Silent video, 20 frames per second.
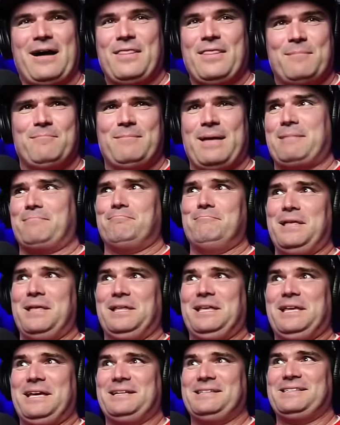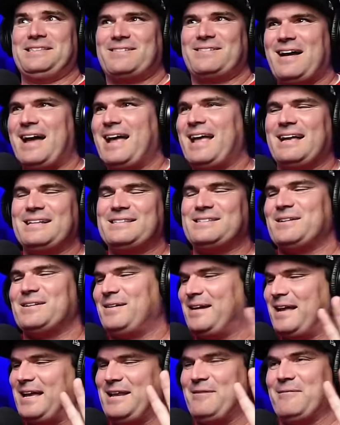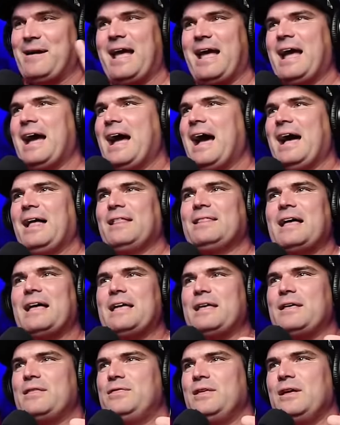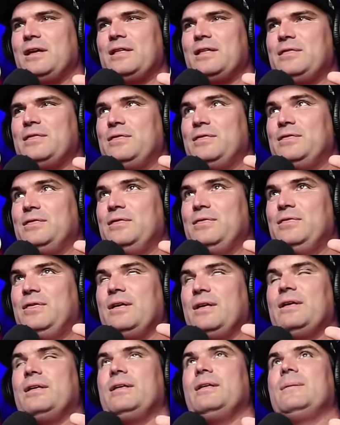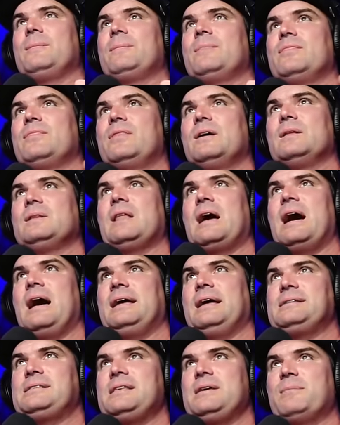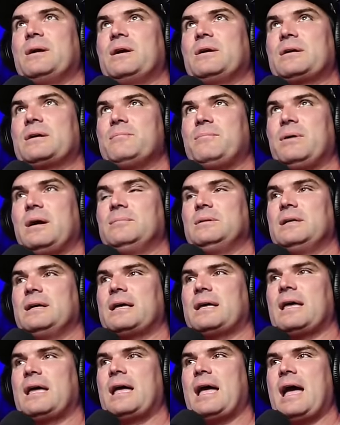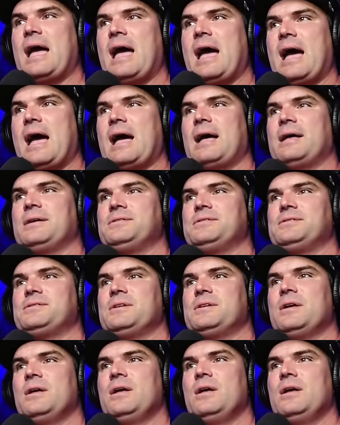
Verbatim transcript: and then make millions, right? And so anyway, like the lies the American public has